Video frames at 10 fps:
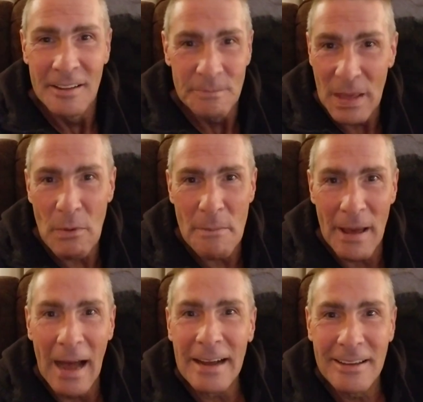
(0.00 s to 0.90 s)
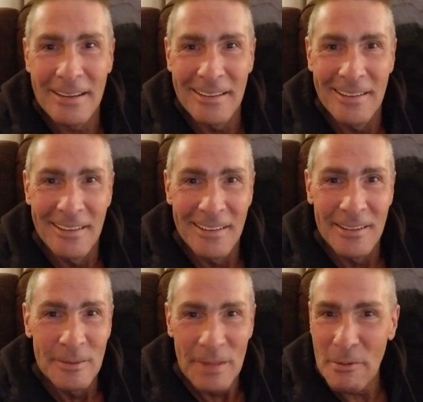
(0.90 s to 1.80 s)
They went back.
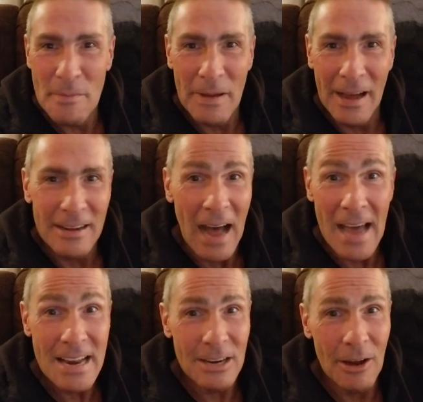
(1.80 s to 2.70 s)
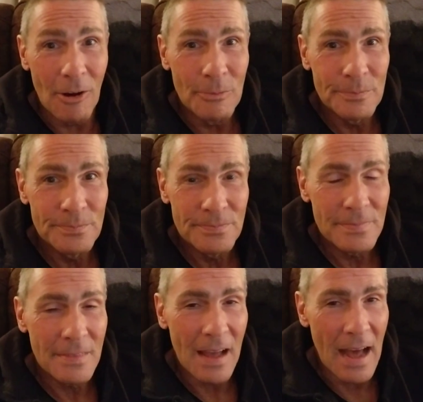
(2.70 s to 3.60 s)
They went back. I didn't go.
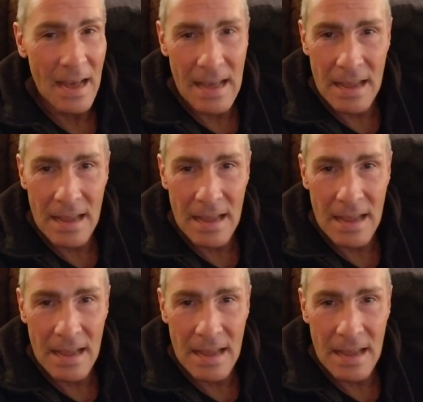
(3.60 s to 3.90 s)
I